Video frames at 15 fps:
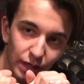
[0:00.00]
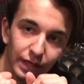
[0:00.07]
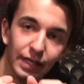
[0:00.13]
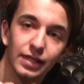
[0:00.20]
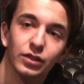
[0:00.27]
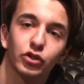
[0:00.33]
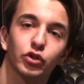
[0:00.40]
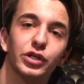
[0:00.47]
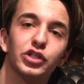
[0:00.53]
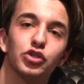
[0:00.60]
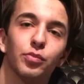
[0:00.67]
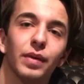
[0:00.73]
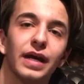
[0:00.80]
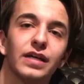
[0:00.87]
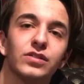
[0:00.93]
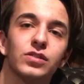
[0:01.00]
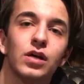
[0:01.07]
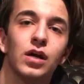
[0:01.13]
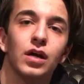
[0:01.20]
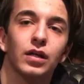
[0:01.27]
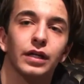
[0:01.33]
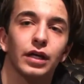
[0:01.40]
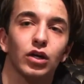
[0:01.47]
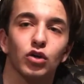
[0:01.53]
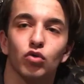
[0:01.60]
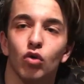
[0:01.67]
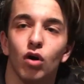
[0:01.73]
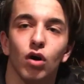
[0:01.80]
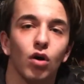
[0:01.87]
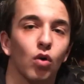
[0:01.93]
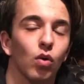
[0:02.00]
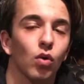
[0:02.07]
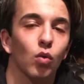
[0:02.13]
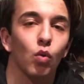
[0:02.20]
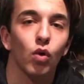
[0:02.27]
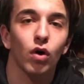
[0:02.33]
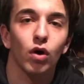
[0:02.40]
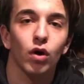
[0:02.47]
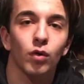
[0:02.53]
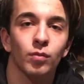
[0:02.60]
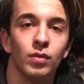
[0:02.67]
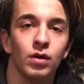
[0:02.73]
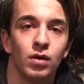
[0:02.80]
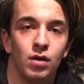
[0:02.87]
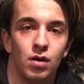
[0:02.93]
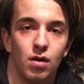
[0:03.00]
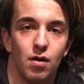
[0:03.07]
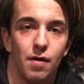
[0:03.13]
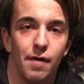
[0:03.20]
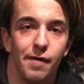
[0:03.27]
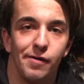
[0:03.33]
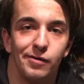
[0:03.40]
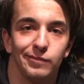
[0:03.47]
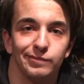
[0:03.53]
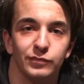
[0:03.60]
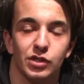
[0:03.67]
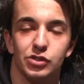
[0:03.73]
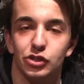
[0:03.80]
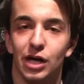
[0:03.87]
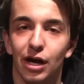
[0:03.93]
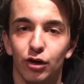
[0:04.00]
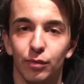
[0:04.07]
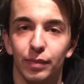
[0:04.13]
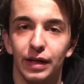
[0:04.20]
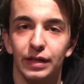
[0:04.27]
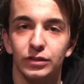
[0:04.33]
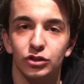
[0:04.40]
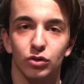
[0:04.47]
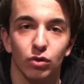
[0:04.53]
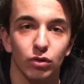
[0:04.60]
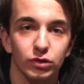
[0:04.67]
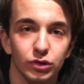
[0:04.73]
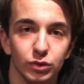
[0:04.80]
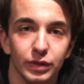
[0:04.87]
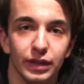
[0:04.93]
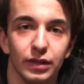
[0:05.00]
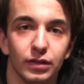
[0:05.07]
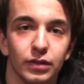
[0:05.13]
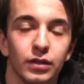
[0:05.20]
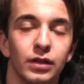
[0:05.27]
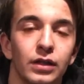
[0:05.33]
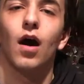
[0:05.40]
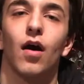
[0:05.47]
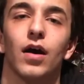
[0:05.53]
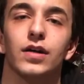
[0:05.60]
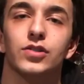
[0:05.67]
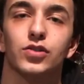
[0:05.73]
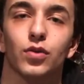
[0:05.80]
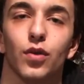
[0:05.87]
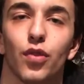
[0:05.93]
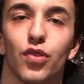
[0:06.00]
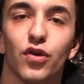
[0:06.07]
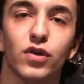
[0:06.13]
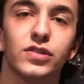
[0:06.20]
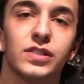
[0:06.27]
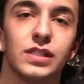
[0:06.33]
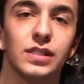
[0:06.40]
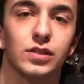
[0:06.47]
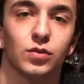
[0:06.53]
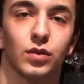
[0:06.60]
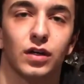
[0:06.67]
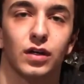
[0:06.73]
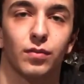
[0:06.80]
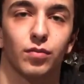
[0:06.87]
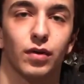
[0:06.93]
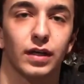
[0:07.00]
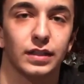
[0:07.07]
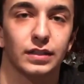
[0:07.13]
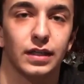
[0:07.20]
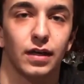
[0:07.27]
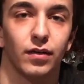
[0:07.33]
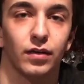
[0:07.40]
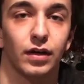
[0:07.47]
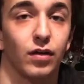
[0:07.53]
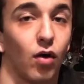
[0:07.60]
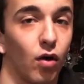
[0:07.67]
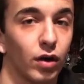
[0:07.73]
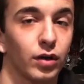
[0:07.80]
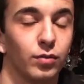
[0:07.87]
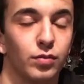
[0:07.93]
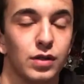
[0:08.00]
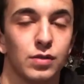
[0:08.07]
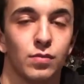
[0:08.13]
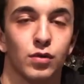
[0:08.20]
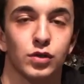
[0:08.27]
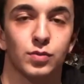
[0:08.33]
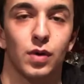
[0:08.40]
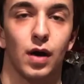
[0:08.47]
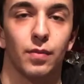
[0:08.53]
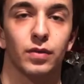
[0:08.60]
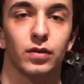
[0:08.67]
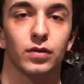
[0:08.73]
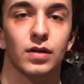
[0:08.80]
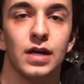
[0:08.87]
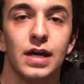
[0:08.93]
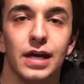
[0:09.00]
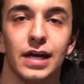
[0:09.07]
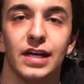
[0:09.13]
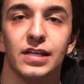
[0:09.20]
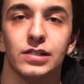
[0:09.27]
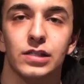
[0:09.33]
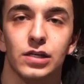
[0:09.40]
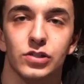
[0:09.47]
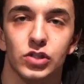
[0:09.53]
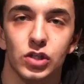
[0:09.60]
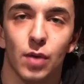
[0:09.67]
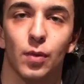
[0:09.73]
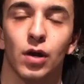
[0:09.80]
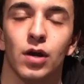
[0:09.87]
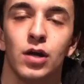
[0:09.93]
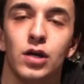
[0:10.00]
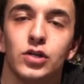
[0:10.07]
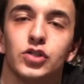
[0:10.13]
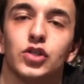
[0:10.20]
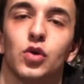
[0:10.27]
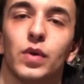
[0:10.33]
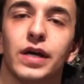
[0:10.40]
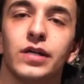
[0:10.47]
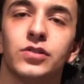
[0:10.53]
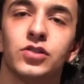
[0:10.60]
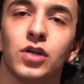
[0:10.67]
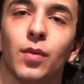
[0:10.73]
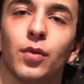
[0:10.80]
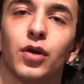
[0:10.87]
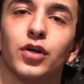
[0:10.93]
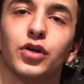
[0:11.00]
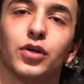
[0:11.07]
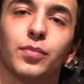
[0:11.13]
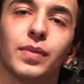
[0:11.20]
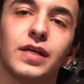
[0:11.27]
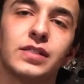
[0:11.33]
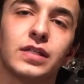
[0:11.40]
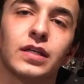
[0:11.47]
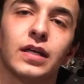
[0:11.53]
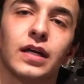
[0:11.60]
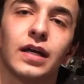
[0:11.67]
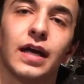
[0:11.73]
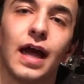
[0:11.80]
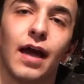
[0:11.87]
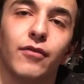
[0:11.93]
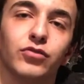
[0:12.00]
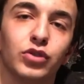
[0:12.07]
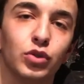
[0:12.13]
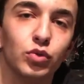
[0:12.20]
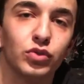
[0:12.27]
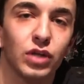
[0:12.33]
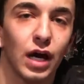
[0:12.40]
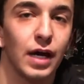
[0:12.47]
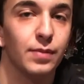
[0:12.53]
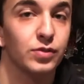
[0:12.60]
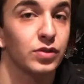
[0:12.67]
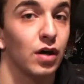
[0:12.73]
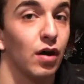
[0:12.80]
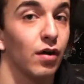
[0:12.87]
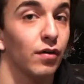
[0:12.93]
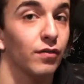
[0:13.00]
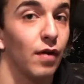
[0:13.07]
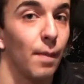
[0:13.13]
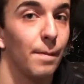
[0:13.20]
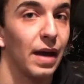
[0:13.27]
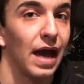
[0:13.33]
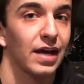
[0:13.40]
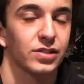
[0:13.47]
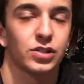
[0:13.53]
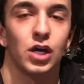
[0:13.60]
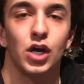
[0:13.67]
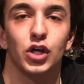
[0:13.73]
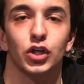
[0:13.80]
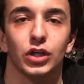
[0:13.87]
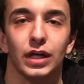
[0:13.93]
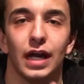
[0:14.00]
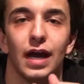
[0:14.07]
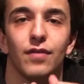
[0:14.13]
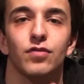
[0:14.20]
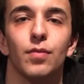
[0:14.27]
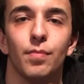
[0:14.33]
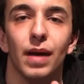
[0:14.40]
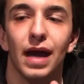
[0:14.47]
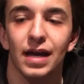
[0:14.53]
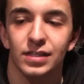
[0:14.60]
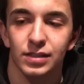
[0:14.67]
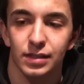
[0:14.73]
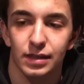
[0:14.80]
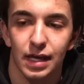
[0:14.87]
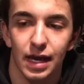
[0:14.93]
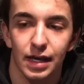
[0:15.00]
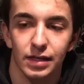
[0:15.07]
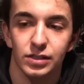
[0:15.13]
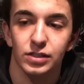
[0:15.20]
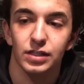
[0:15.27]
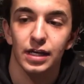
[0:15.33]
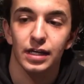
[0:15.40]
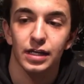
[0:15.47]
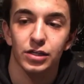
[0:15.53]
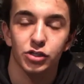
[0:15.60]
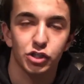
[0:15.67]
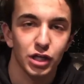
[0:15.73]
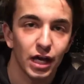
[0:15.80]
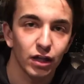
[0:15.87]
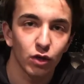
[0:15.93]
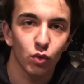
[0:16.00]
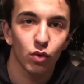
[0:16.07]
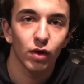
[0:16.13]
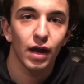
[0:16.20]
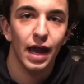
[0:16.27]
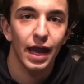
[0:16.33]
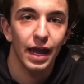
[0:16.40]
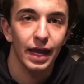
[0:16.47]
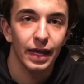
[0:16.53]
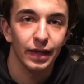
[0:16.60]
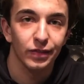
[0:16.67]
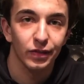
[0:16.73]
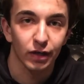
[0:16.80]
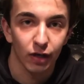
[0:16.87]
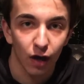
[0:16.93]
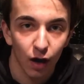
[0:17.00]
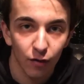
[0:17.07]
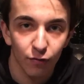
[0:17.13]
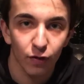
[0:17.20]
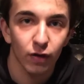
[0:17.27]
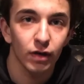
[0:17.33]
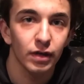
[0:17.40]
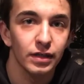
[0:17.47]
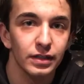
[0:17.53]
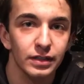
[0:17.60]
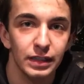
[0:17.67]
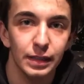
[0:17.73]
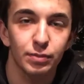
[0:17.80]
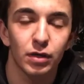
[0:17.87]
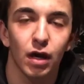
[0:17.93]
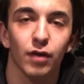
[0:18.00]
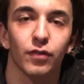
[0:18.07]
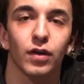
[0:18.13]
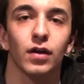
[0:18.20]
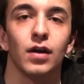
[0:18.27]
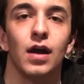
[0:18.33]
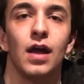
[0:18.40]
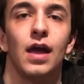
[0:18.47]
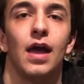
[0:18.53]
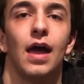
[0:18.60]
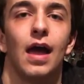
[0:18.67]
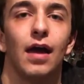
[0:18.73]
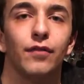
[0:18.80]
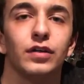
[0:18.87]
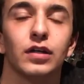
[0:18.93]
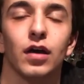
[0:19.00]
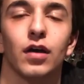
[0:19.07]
Again, creature baits like a craw or a worm. Chatter baits are also killer. All right, so the third season we're gonna break down, and arguably the most popular, is summer. So in summer, you're basically gonna have two types of bass. You're gonna have the bass that stay shallower in the cover, deep cover, heavy